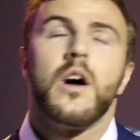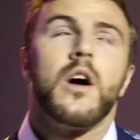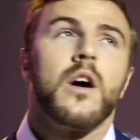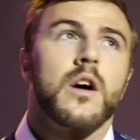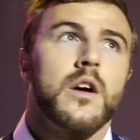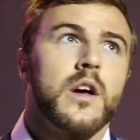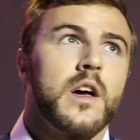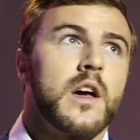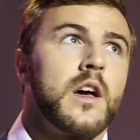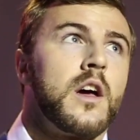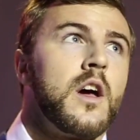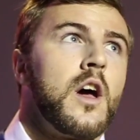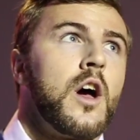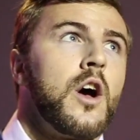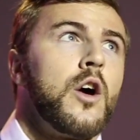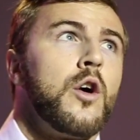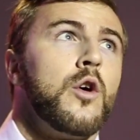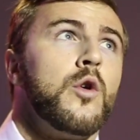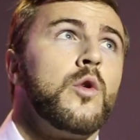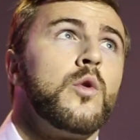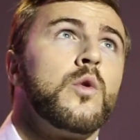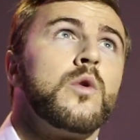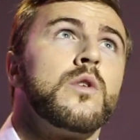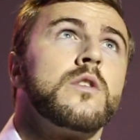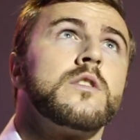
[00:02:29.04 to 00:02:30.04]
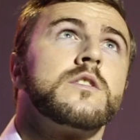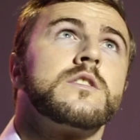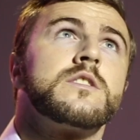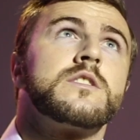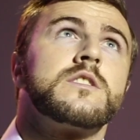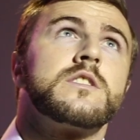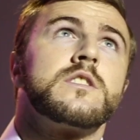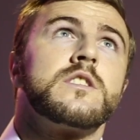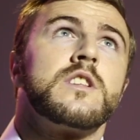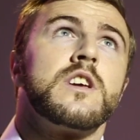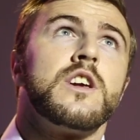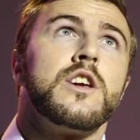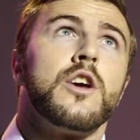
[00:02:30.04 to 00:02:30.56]
Okay. Who
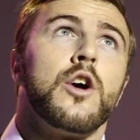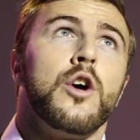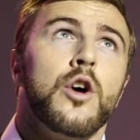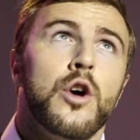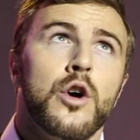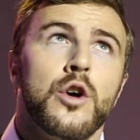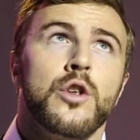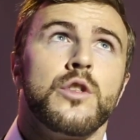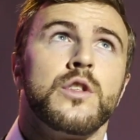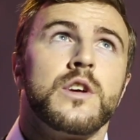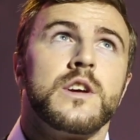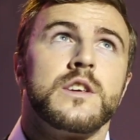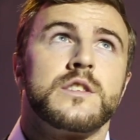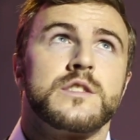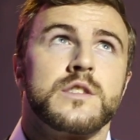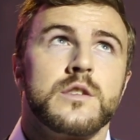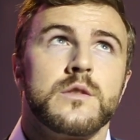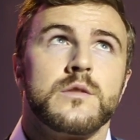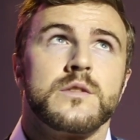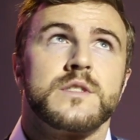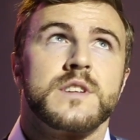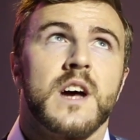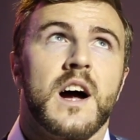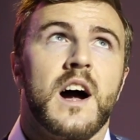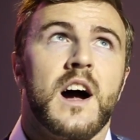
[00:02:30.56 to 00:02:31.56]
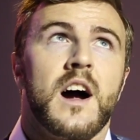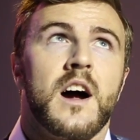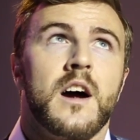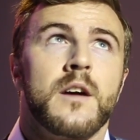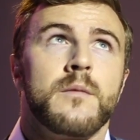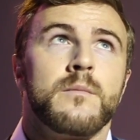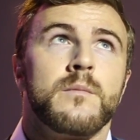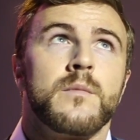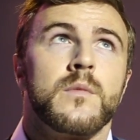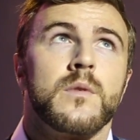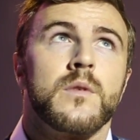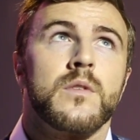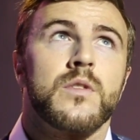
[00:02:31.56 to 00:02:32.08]
was the only
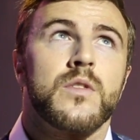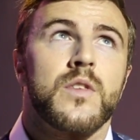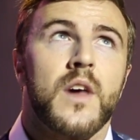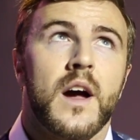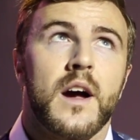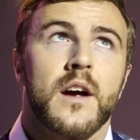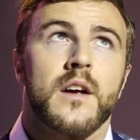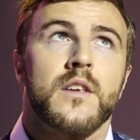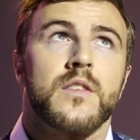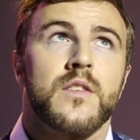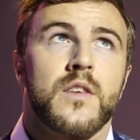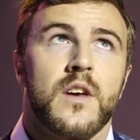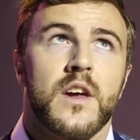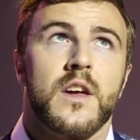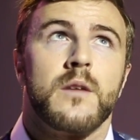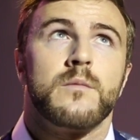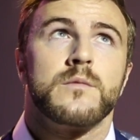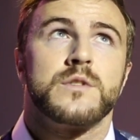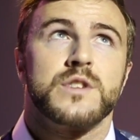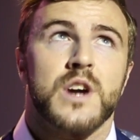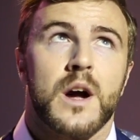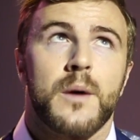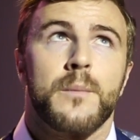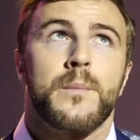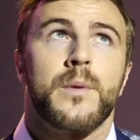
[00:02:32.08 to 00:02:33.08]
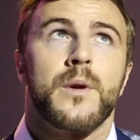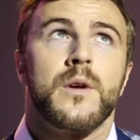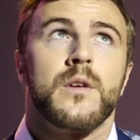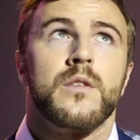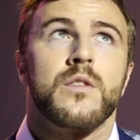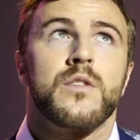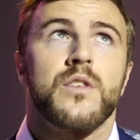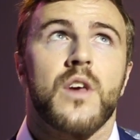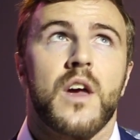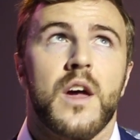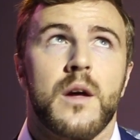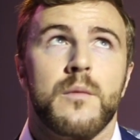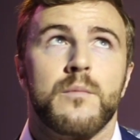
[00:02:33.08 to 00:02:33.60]
two-time tag team
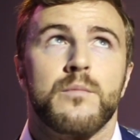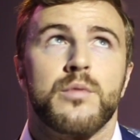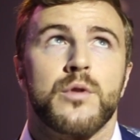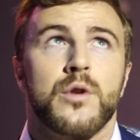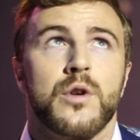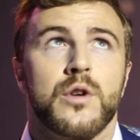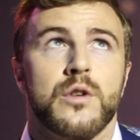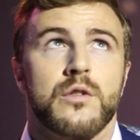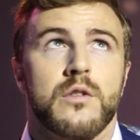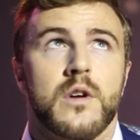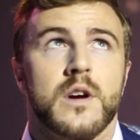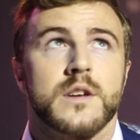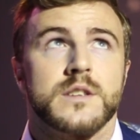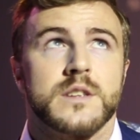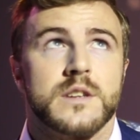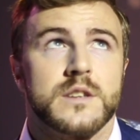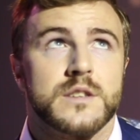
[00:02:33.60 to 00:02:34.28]
champions in Progress